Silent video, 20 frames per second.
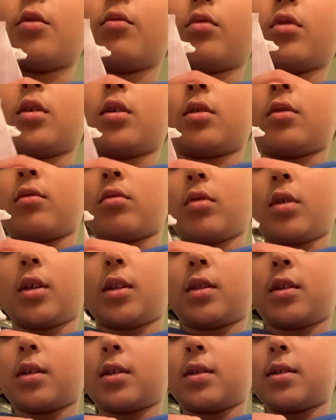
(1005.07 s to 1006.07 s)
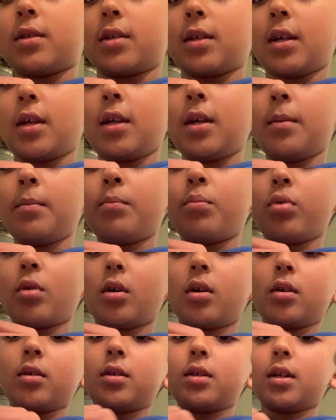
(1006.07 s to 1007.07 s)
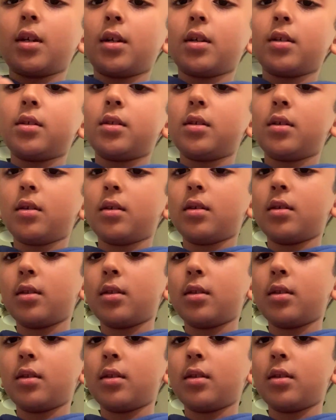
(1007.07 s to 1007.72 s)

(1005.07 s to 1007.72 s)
we're going to create the same process